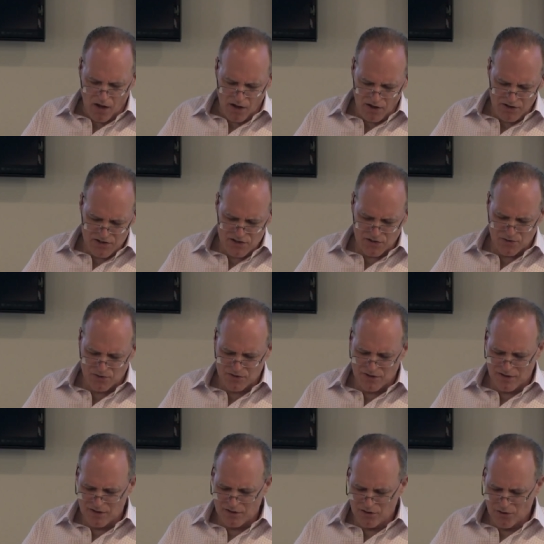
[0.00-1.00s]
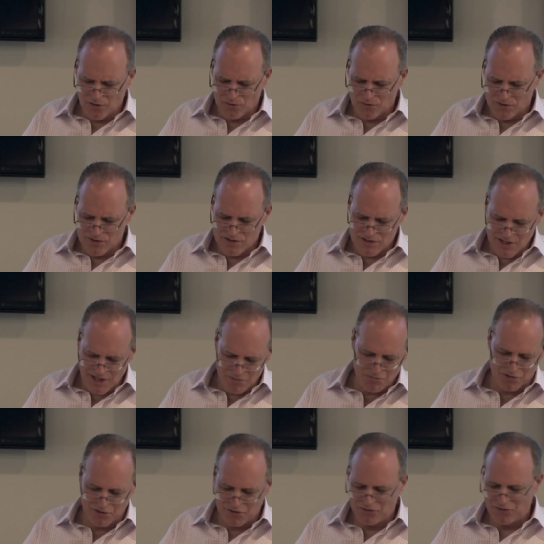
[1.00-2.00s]
Also, you know, to
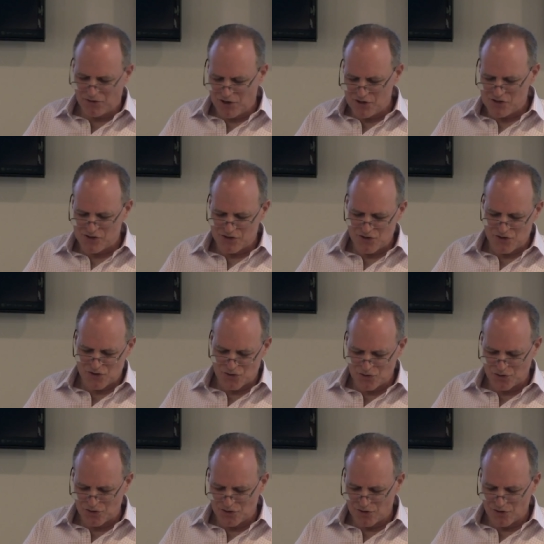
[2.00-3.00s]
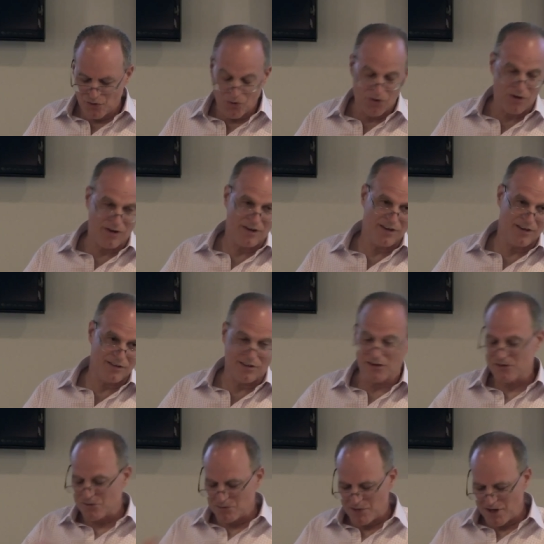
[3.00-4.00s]
say proliferation is good or it
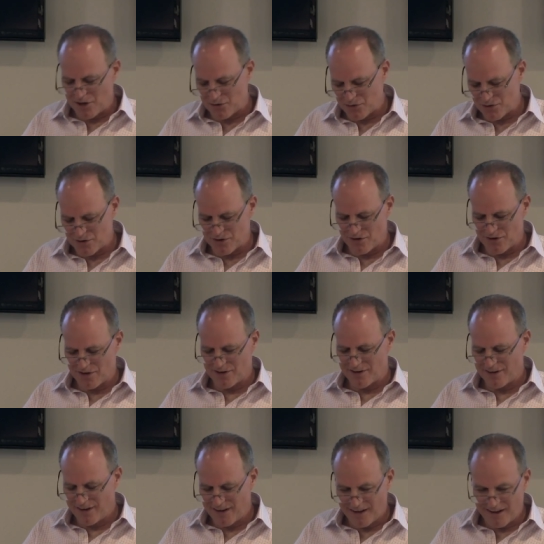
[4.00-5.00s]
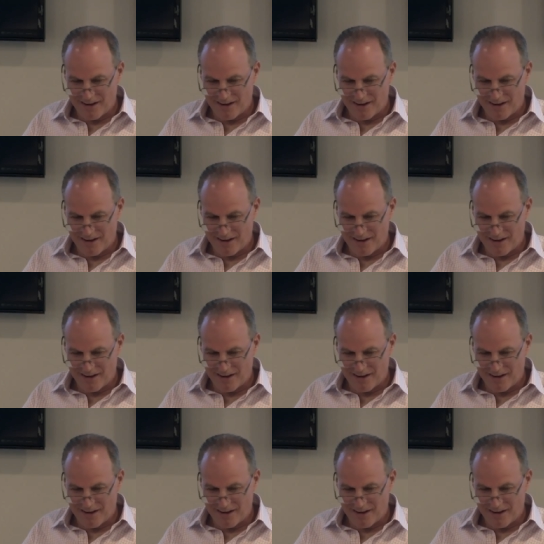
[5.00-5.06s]
doesn't matter at all,